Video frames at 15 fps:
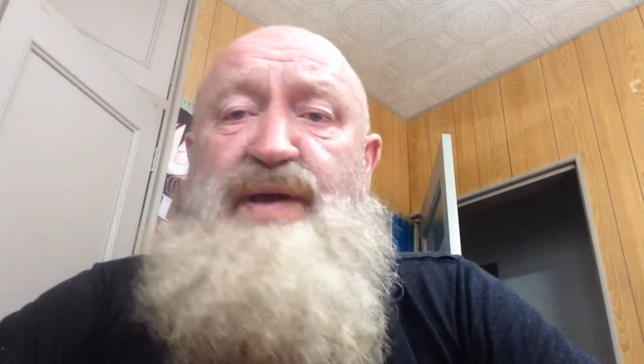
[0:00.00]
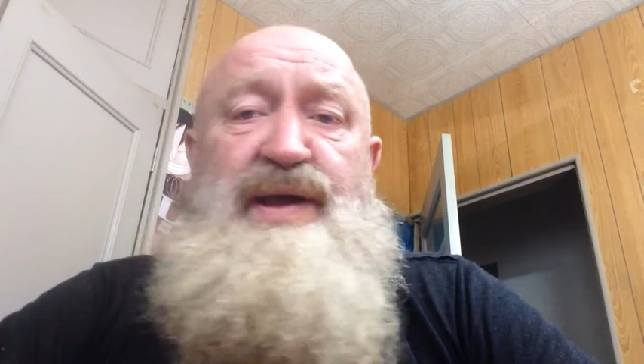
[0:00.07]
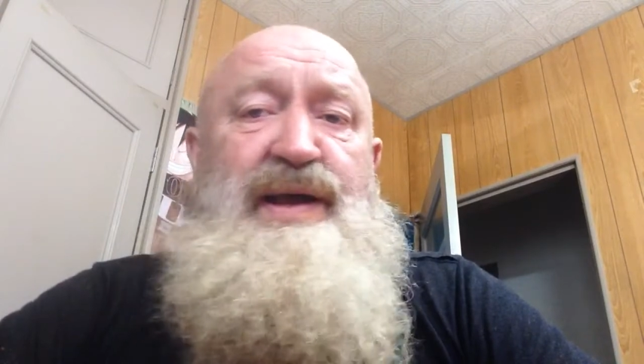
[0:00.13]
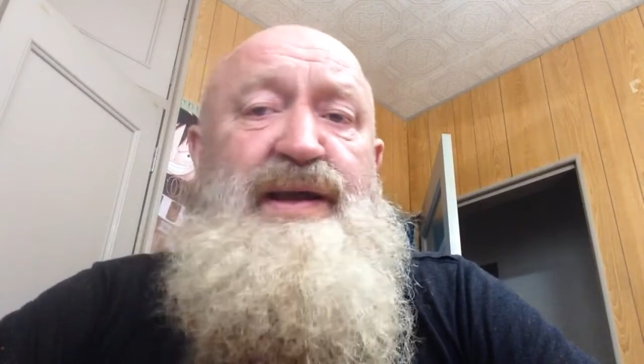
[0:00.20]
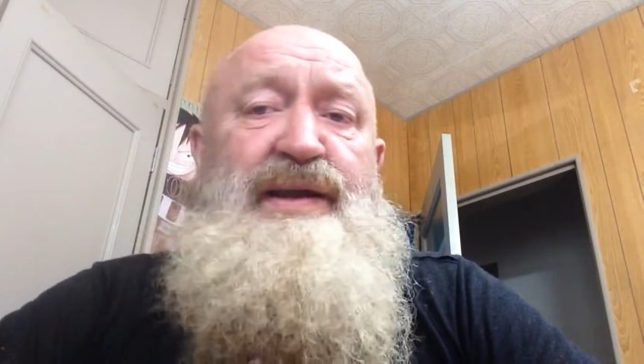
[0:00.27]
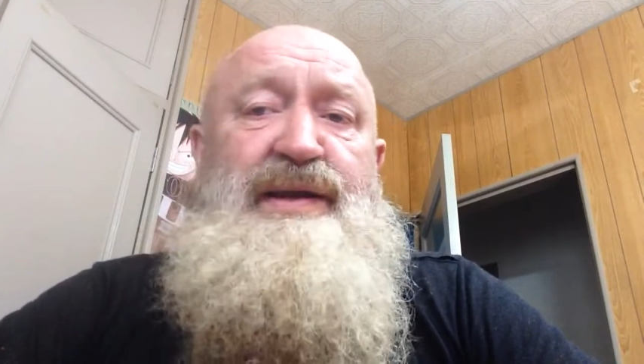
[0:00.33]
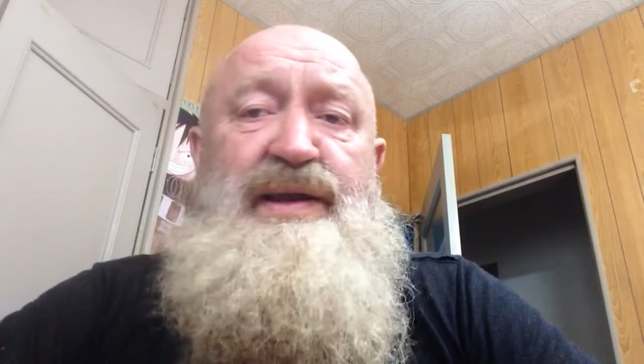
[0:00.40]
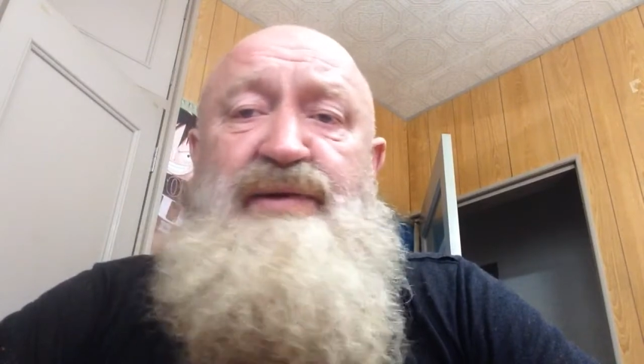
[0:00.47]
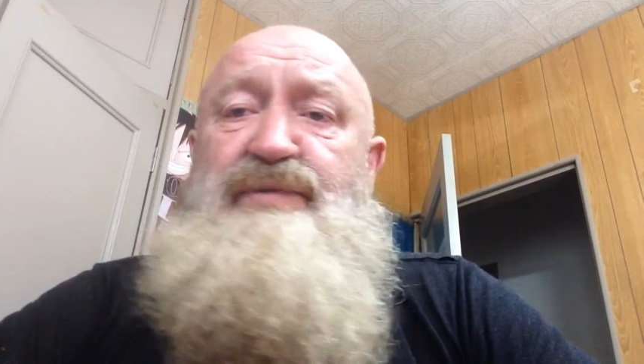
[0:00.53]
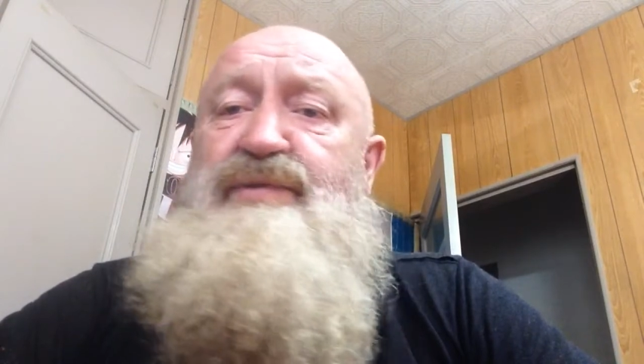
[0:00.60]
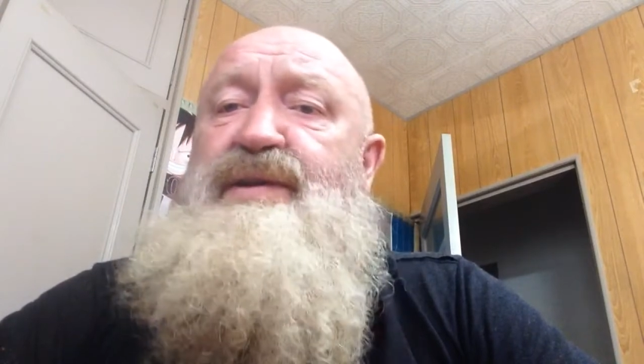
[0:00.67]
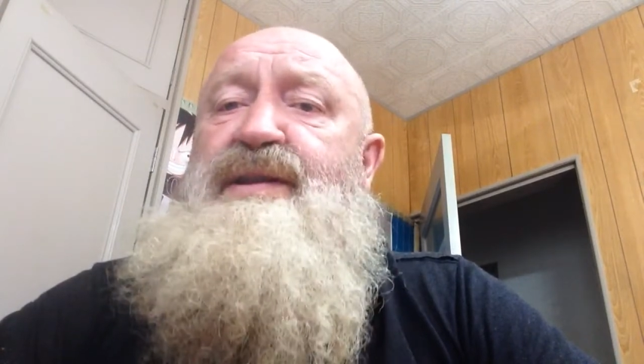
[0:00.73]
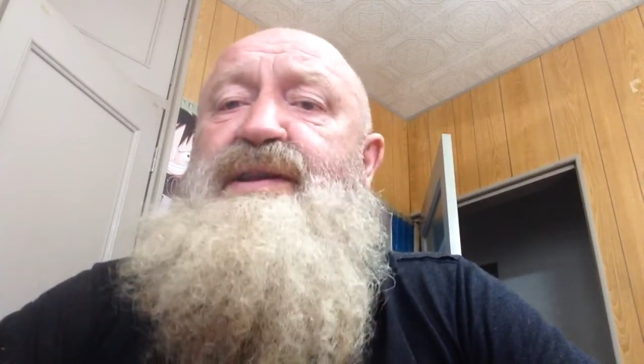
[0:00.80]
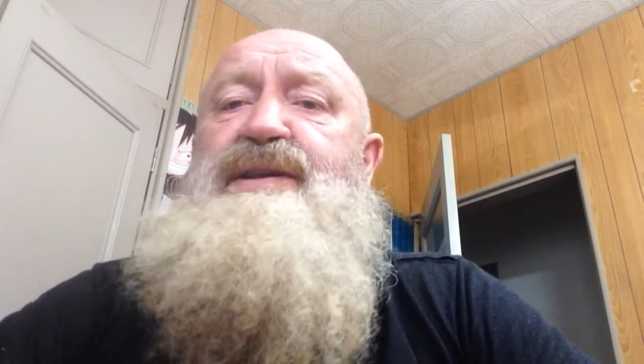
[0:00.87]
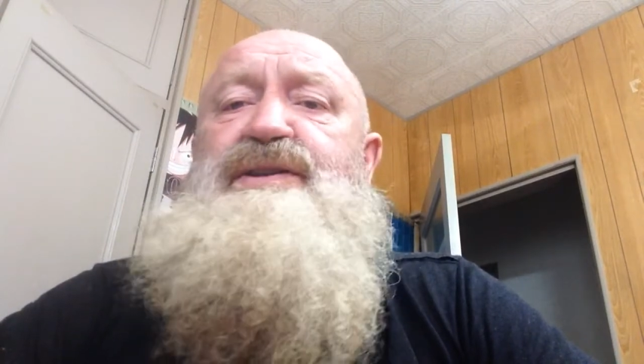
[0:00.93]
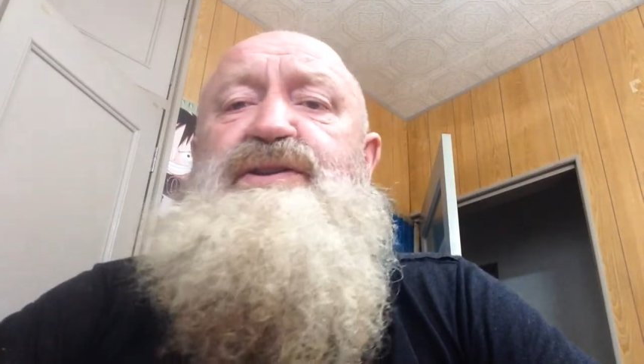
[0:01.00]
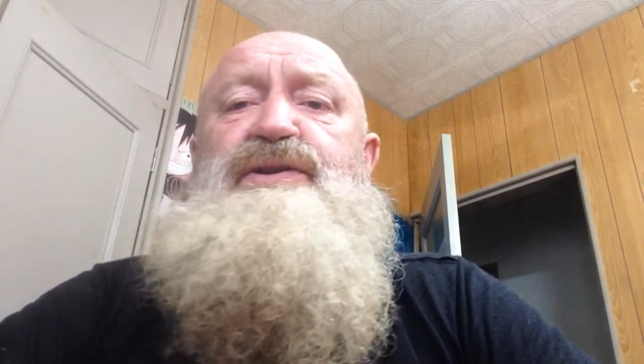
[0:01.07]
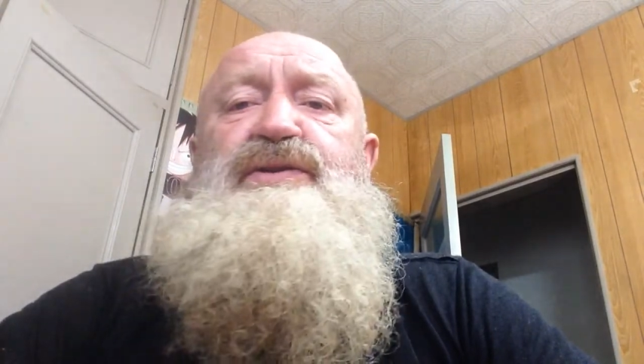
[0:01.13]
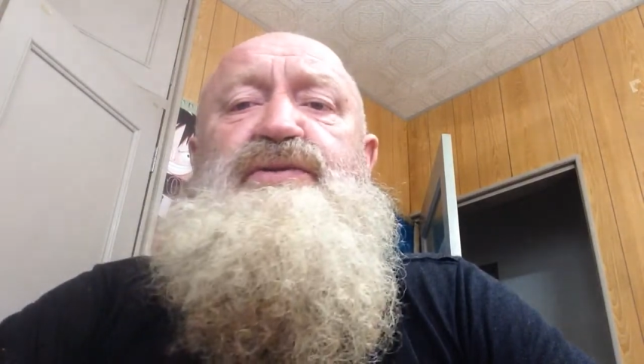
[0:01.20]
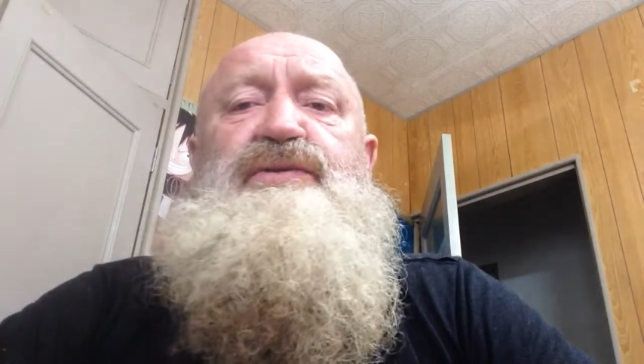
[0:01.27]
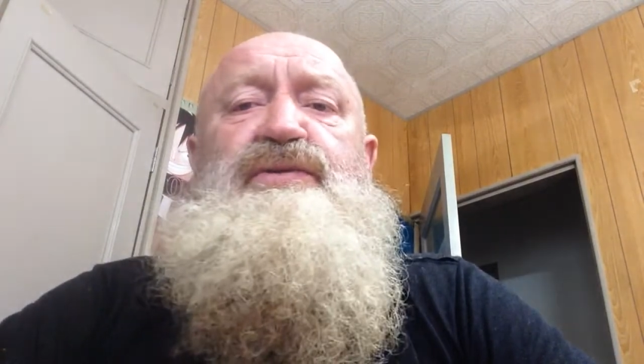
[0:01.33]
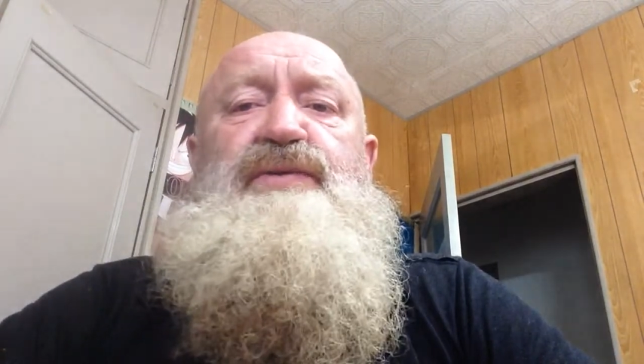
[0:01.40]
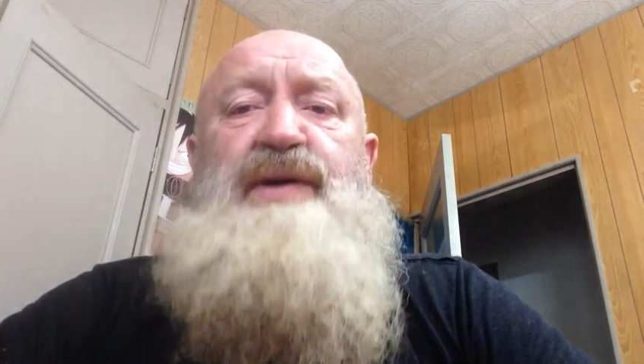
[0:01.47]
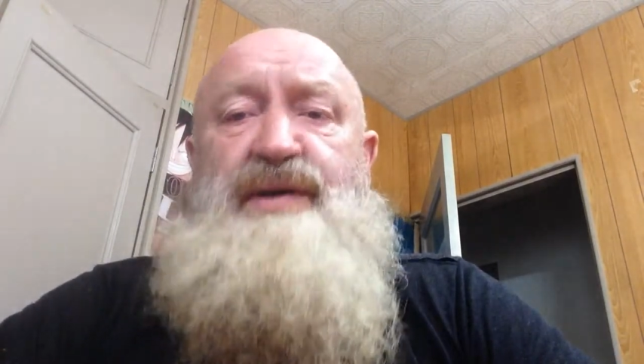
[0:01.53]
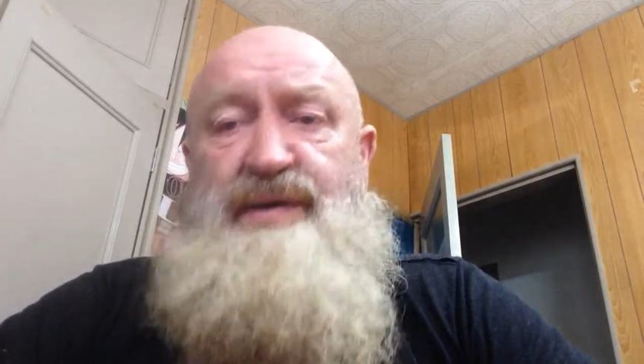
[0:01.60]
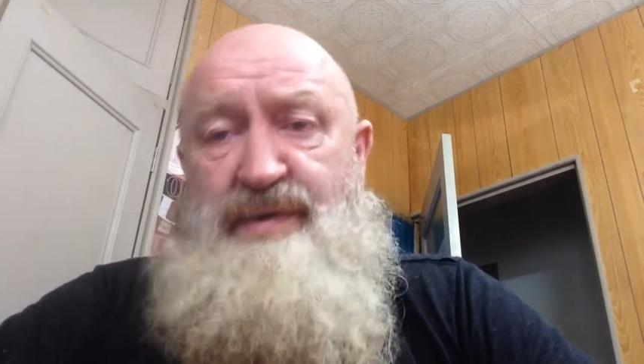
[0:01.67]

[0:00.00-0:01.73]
and he'll release you.